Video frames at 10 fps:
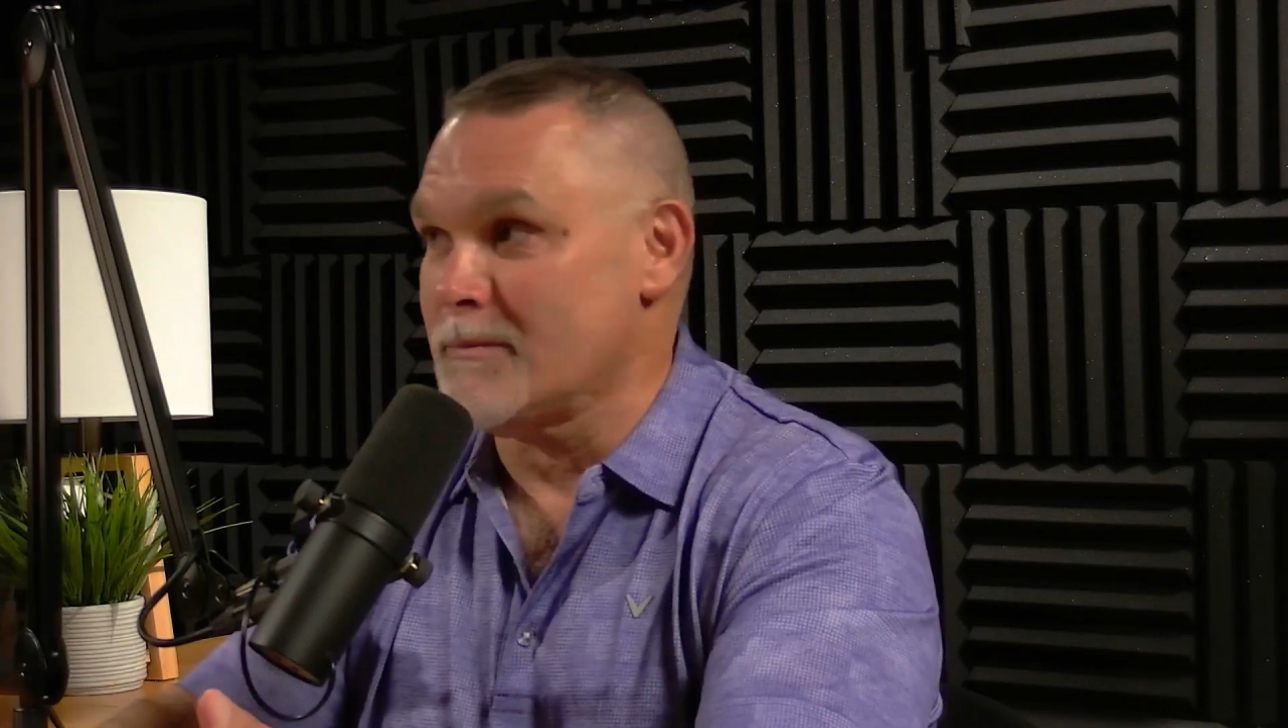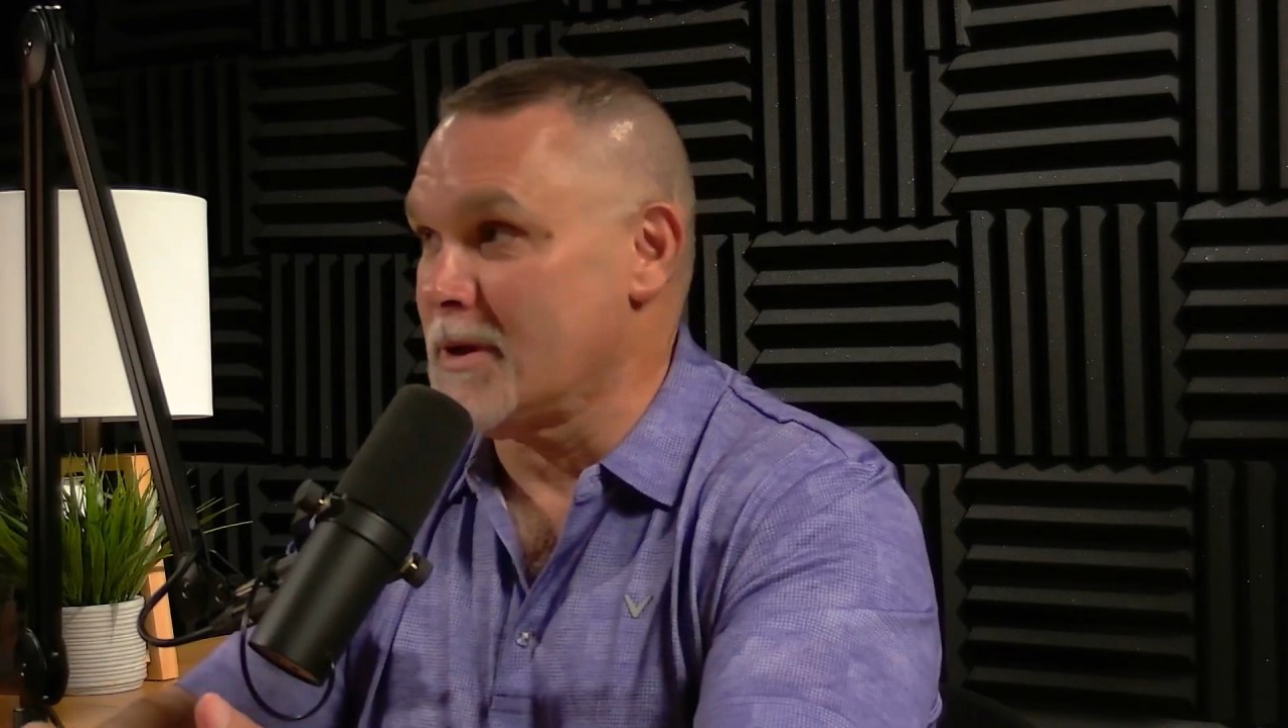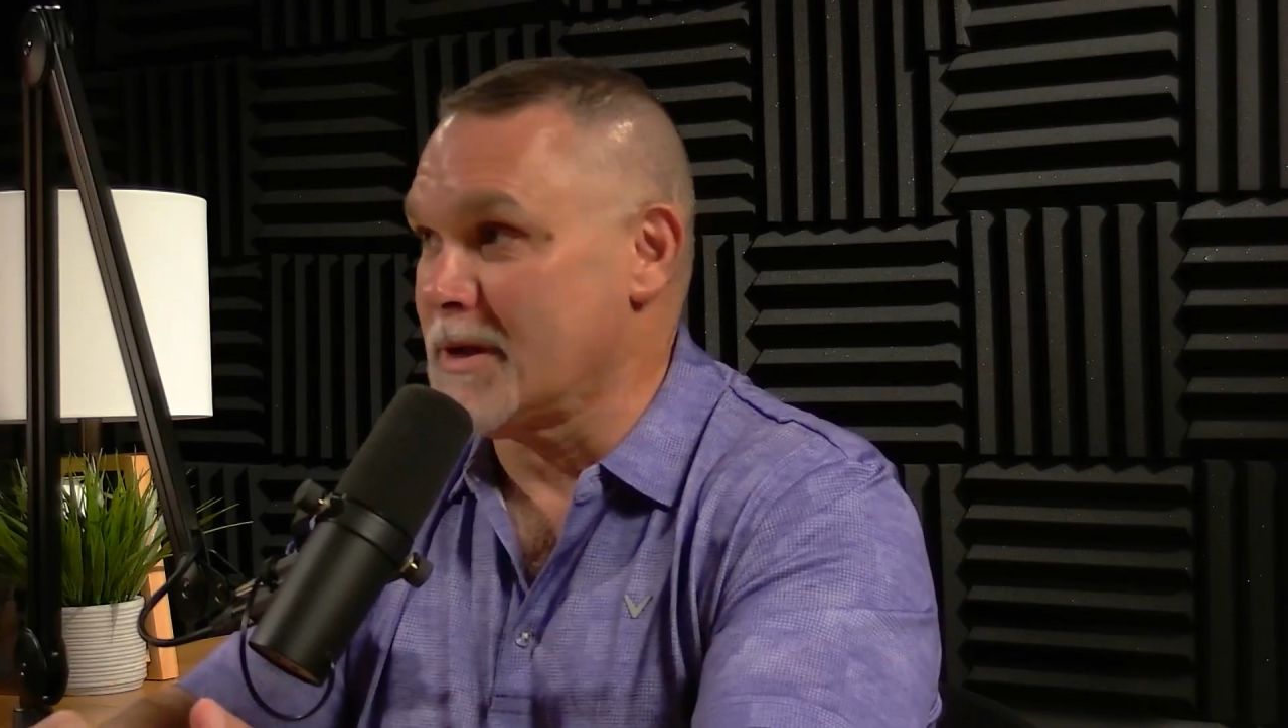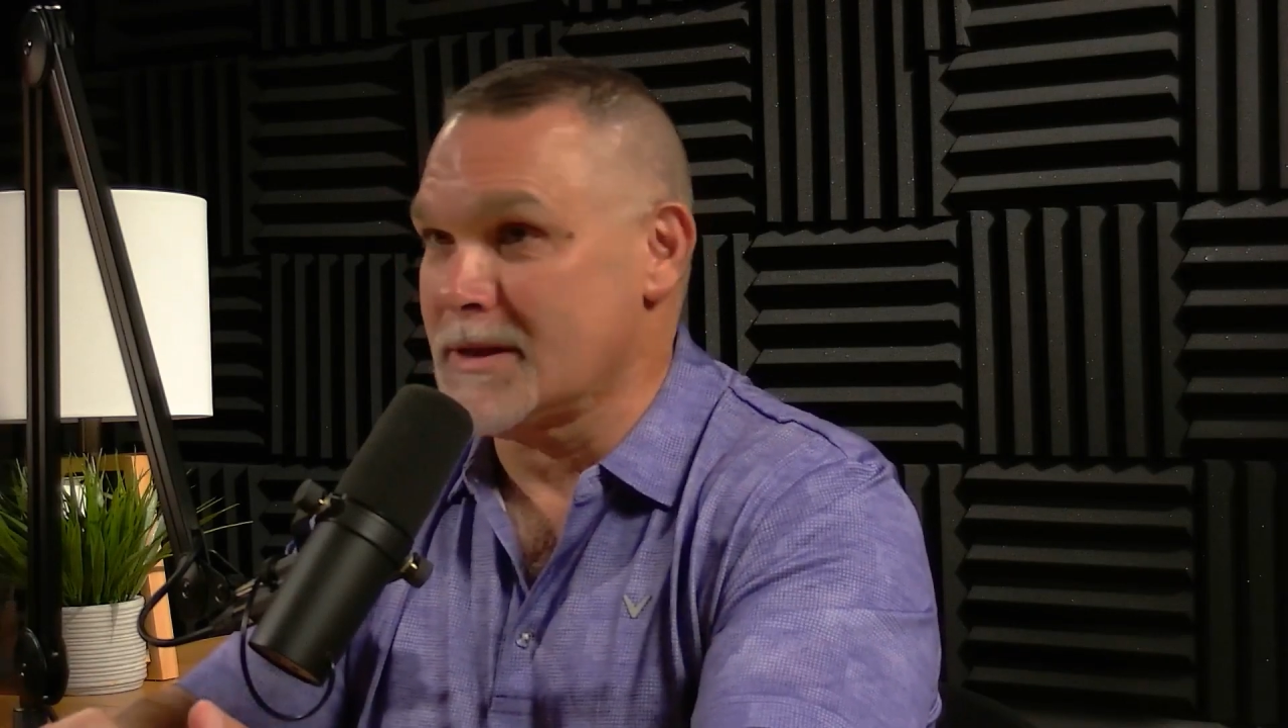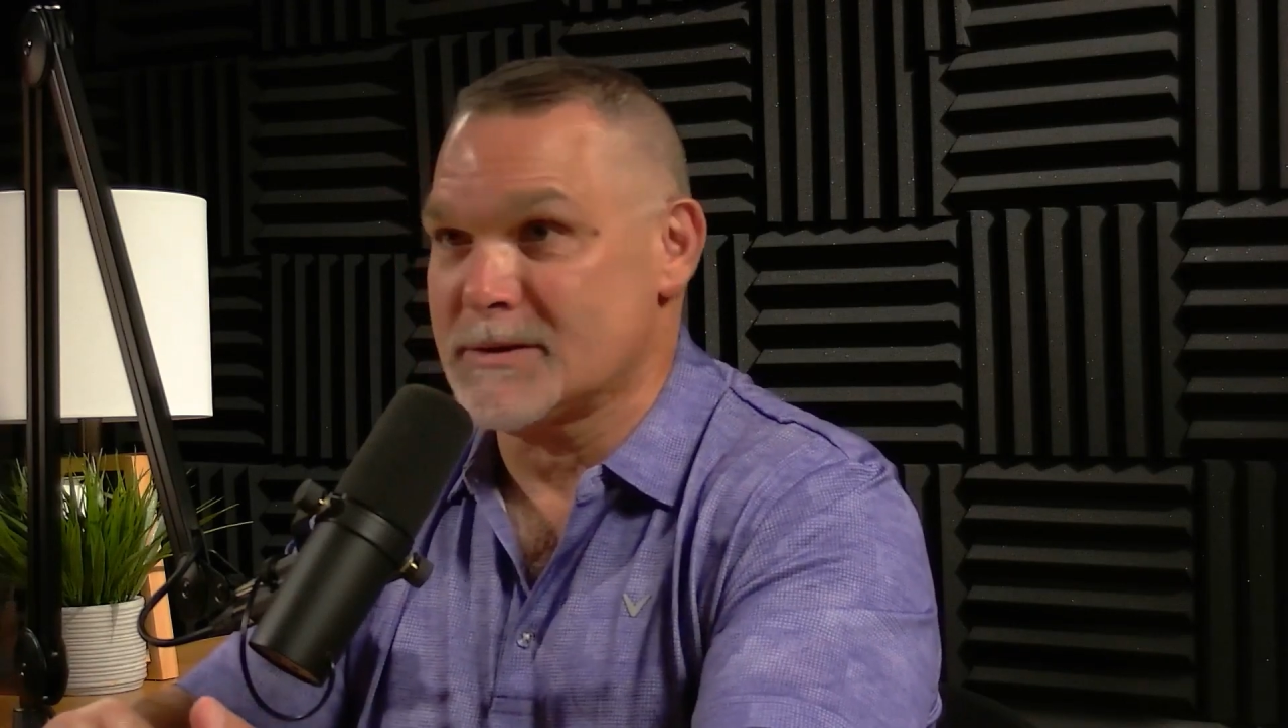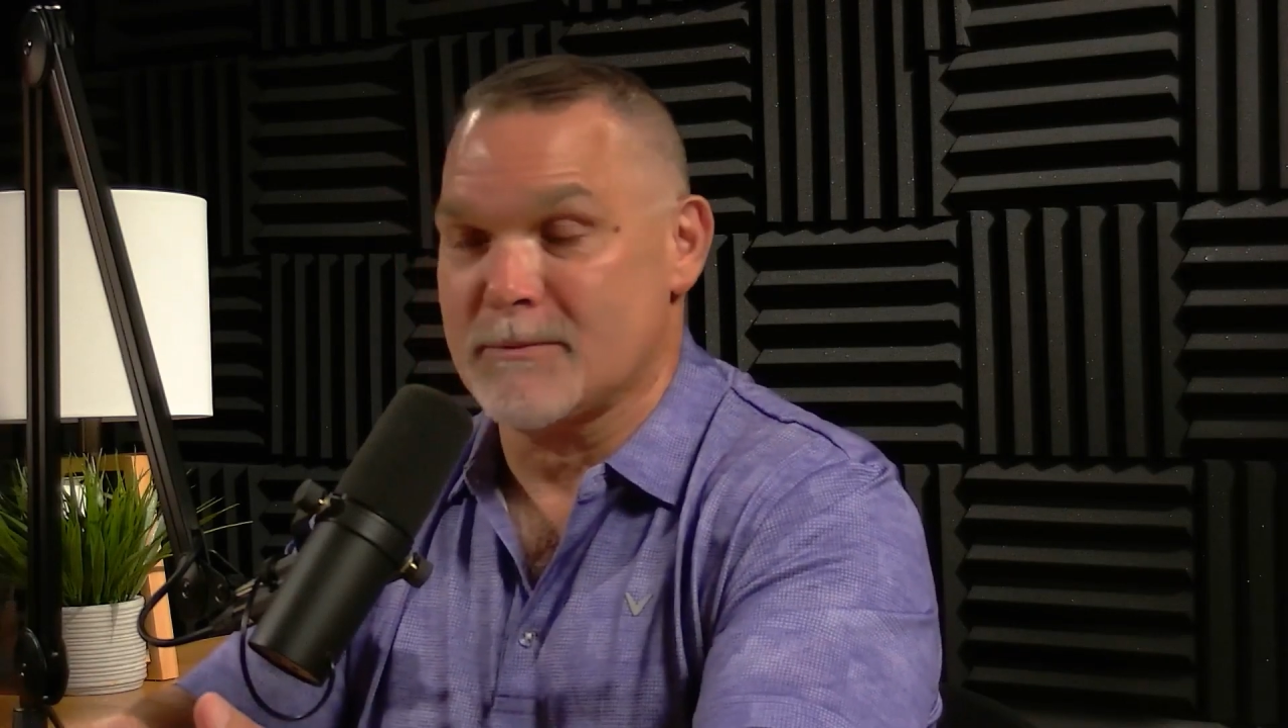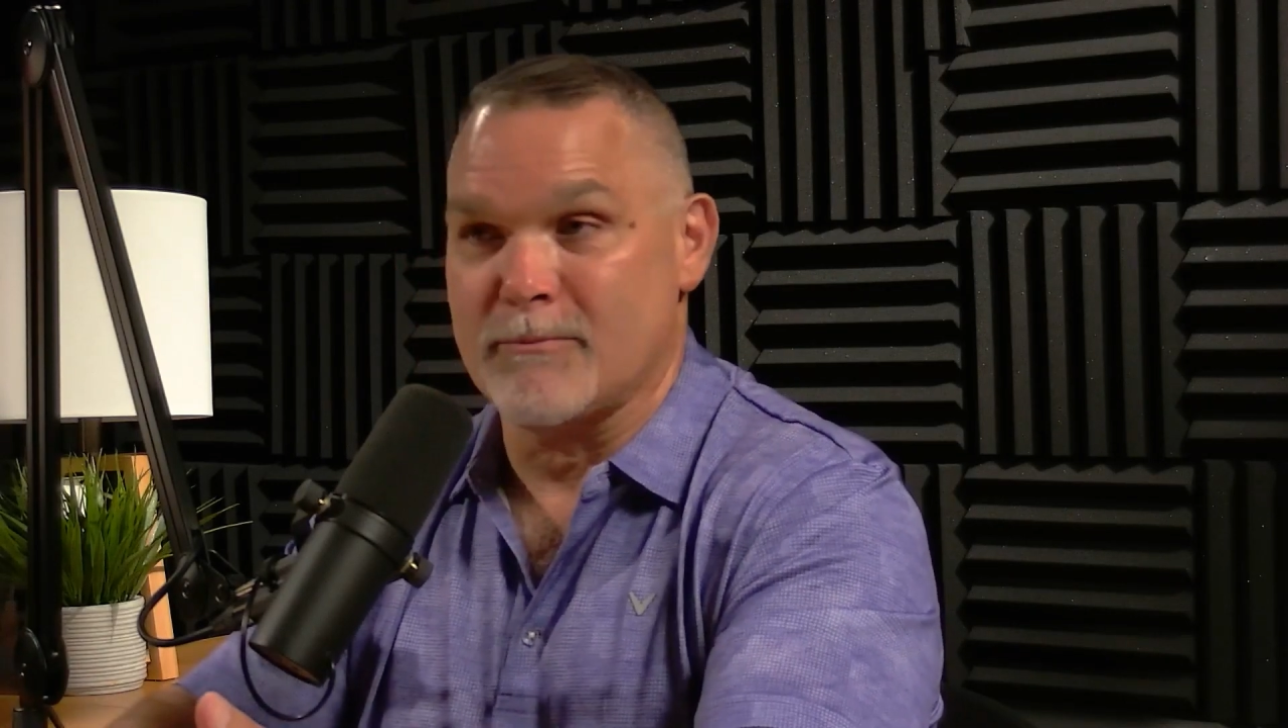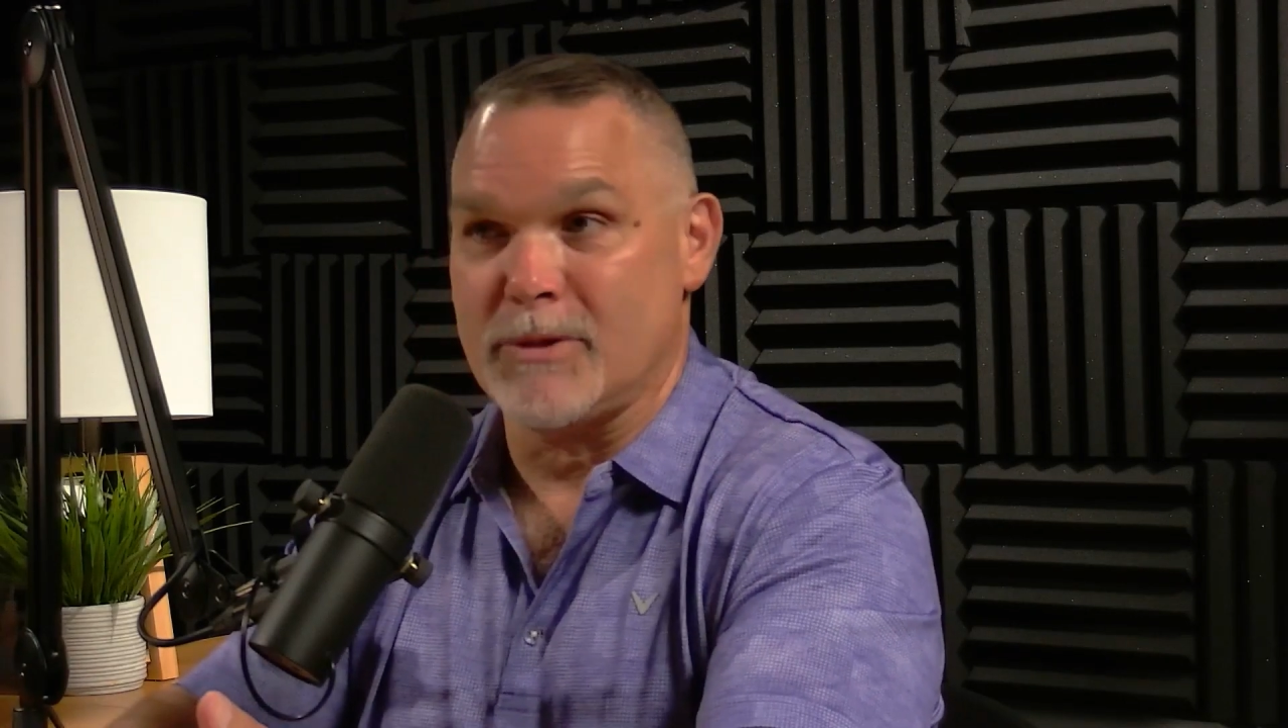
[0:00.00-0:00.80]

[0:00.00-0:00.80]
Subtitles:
against